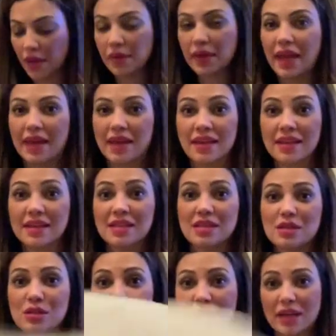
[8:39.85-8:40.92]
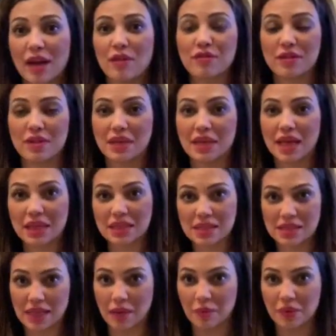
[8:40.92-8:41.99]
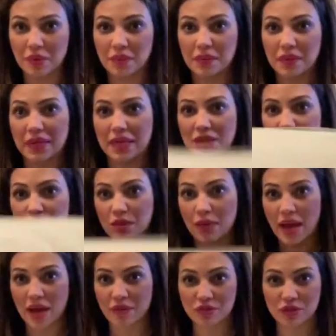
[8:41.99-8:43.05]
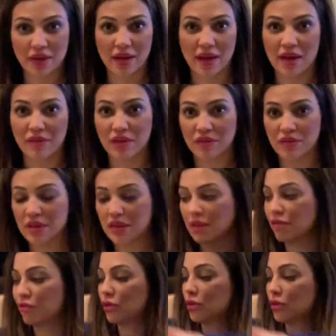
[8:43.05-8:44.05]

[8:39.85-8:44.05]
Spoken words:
Okay, so now for the next step, what I do after I have everything